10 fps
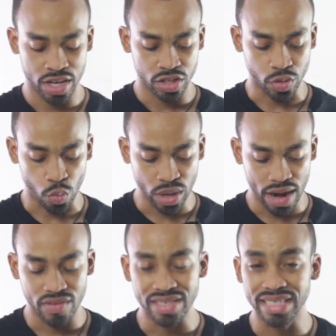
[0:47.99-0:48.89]
So when
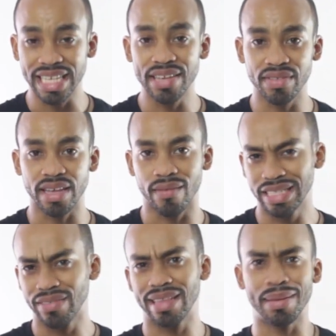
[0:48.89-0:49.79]
I received
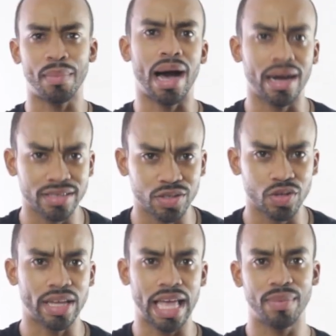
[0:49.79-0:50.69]
it in the box.
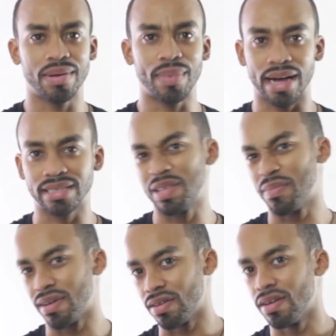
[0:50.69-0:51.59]
It came in the box in the
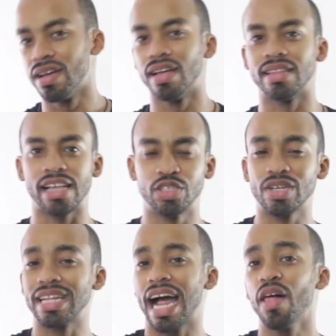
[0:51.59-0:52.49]
mail. Then I
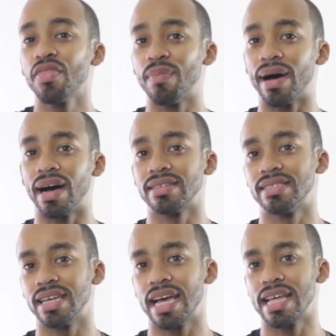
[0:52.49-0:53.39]
took it out of the
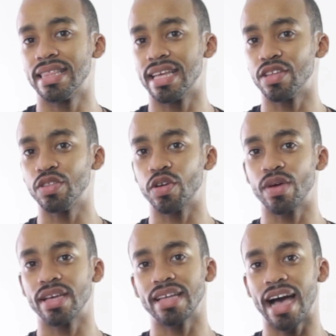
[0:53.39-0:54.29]
box, and then
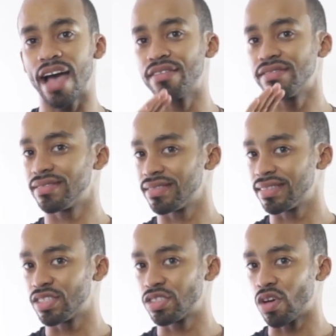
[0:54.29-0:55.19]
I
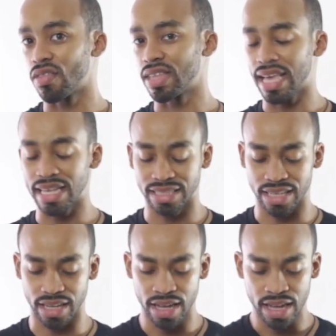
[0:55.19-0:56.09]
saw the
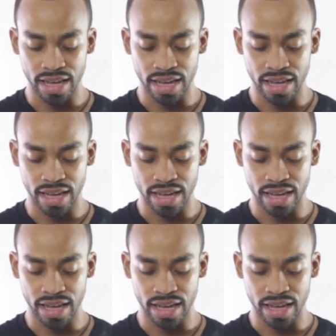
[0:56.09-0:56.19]
casing.